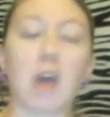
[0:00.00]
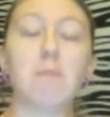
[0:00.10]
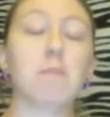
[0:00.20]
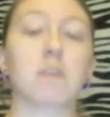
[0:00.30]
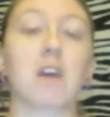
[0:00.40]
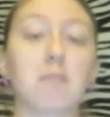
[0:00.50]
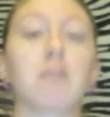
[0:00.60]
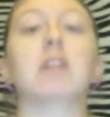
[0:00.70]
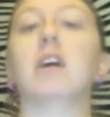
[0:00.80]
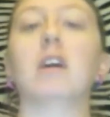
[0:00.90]
that
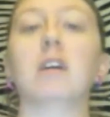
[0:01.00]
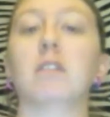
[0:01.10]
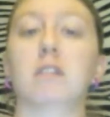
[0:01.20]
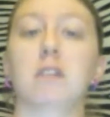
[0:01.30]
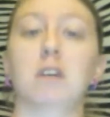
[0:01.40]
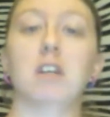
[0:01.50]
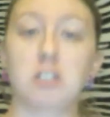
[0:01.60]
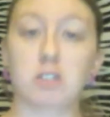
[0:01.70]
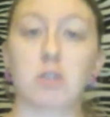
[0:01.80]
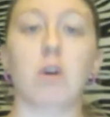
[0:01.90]
right there
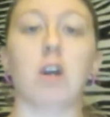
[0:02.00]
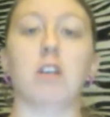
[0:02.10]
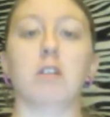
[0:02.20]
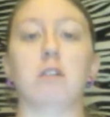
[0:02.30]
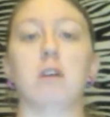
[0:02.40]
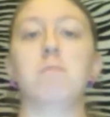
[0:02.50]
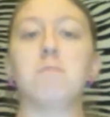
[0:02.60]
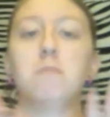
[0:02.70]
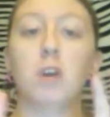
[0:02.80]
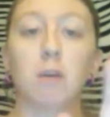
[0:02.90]
is good.
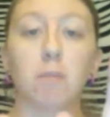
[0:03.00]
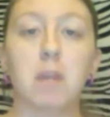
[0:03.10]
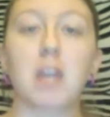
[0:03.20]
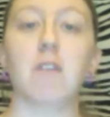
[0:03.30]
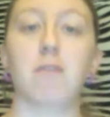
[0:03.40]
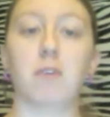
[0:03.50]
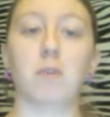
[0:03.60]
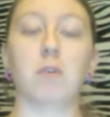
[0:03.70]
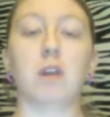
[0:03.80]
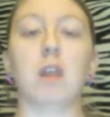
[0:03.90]
It'll make you
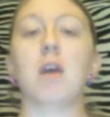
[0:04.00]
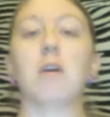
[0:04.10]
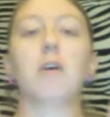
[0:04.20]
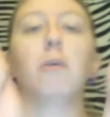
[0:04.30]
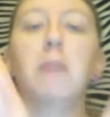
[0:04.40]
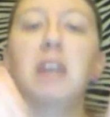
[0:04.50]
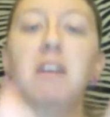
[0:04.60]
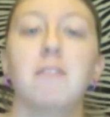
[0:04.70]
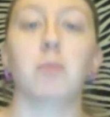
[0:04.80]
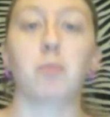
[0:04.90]
feel good. It'll
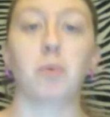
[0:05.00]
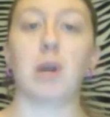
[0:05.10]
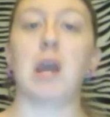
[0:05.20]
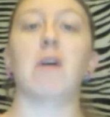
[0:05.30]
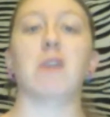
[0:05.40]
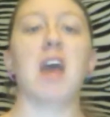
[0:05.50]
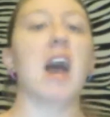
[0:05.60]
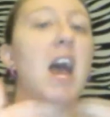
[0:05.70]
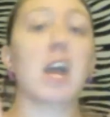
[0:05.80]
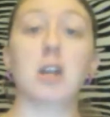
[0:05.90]
make you feel proud.
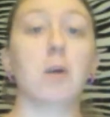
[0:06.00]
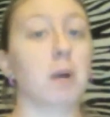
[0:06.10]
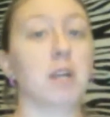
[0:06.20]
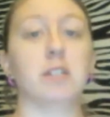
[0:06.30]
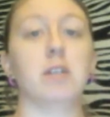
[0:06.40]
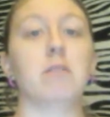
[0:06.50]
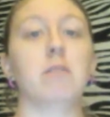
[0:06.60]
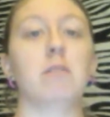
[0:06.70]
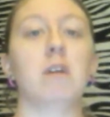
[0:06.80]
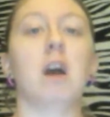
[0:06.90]
I know I
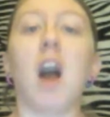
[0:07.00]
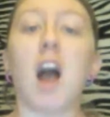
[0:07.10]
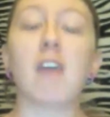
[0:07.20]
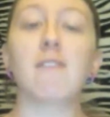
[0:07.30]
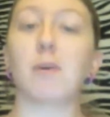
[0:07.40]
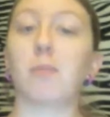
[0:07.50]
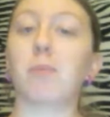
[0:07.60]
do. I